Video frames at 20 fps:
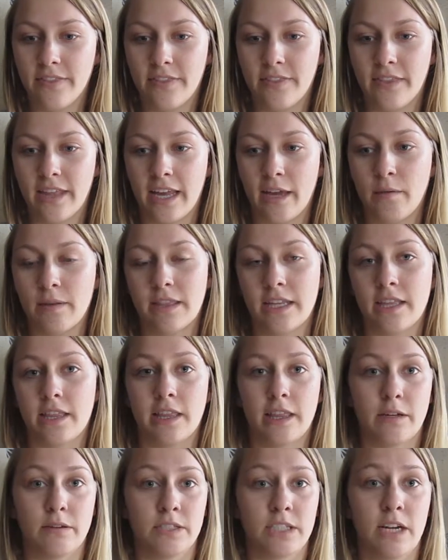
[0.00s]
they would think
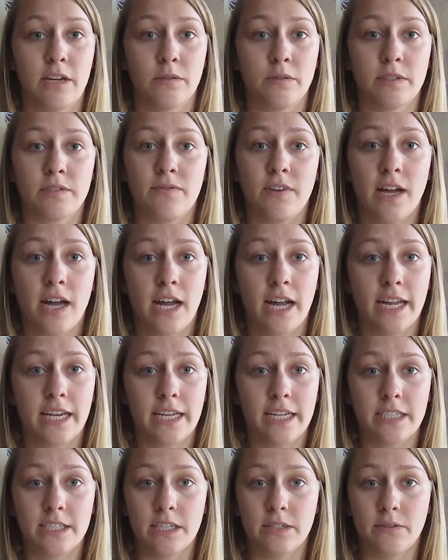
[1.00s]
their child was fine
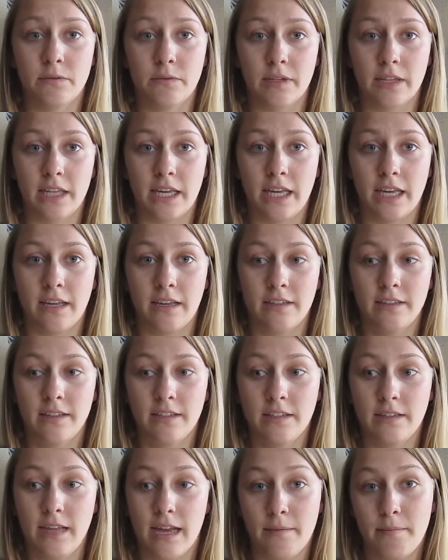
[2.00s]
and didn't really,
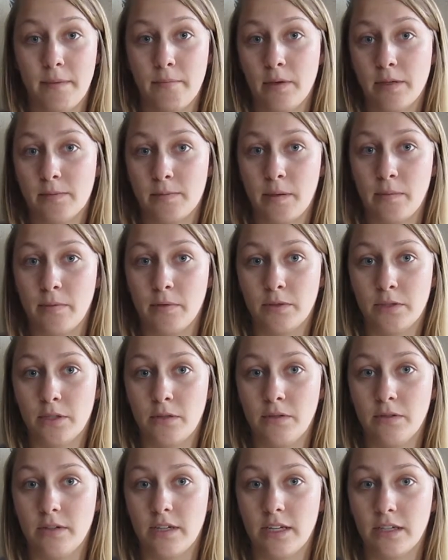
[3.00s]
most people
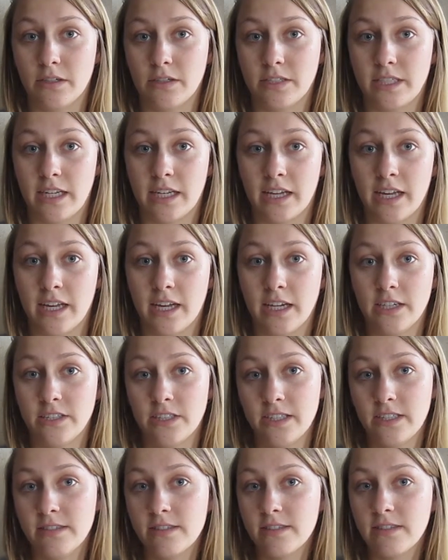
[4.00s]
don't understand
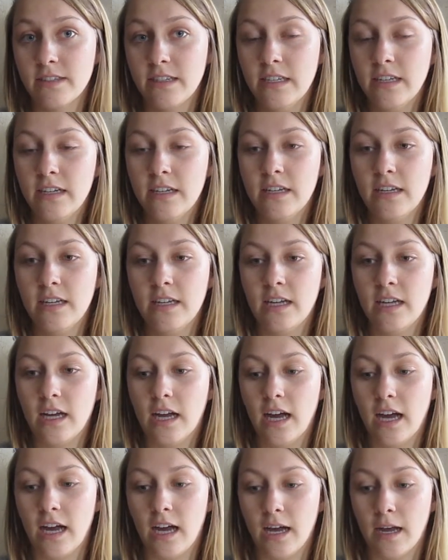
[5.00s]
concussions.
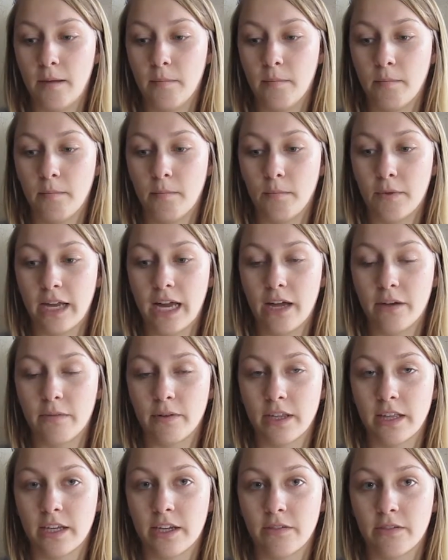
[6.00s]
We had
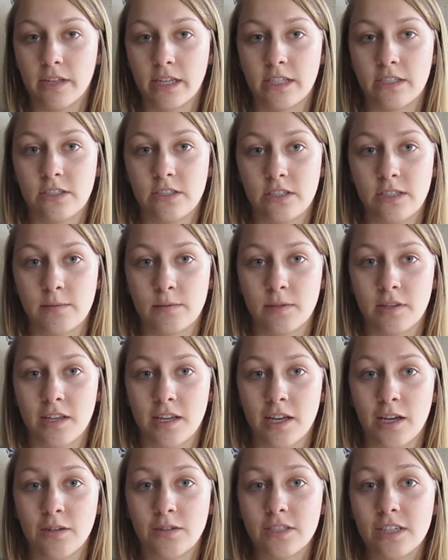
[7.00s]
really good relationships with the
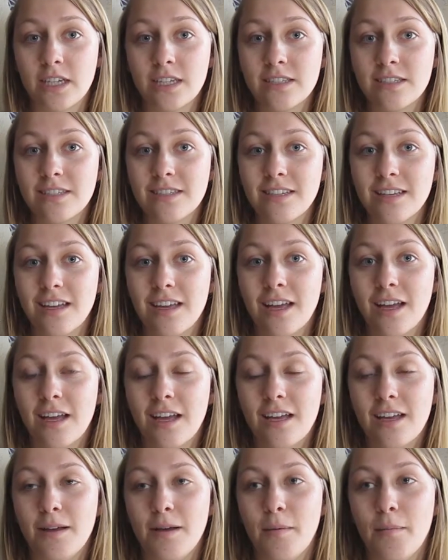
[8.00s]
coaches,
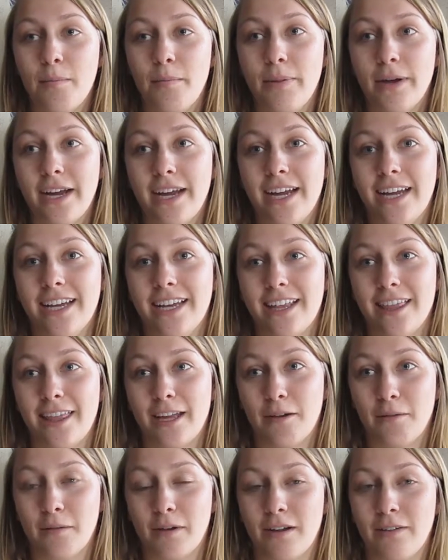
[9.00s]
but
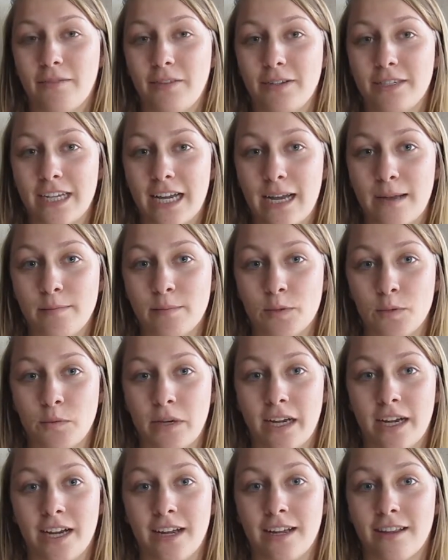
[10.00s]
there were a few times
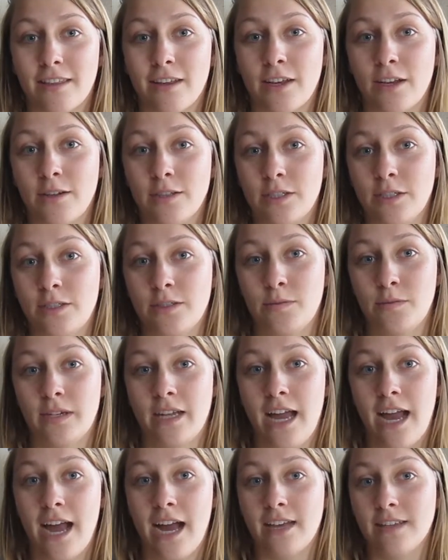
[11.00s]
where the coaches would
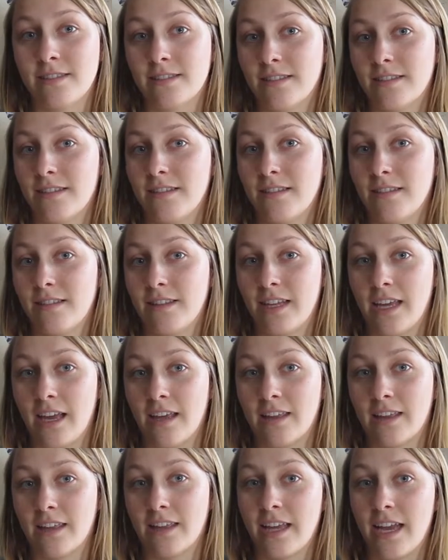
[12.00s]
ask the
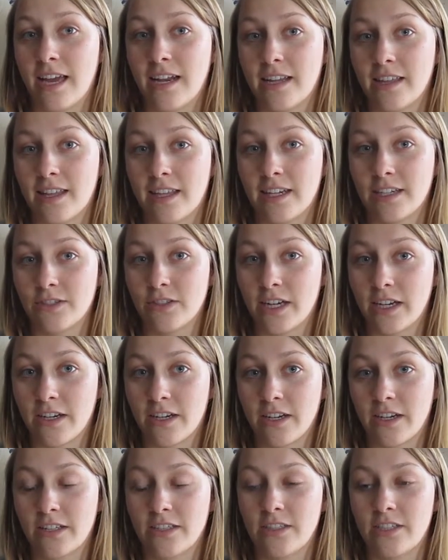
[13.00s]
head athletic
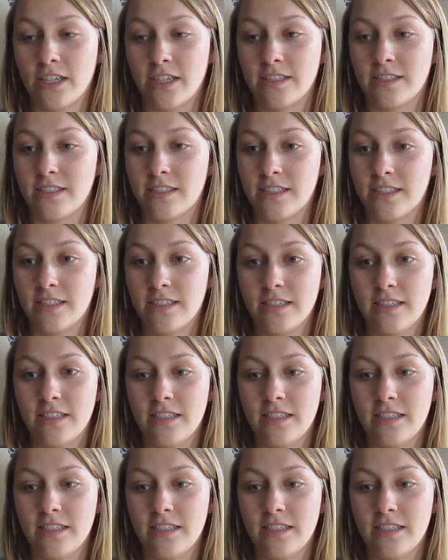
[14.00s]
trainer just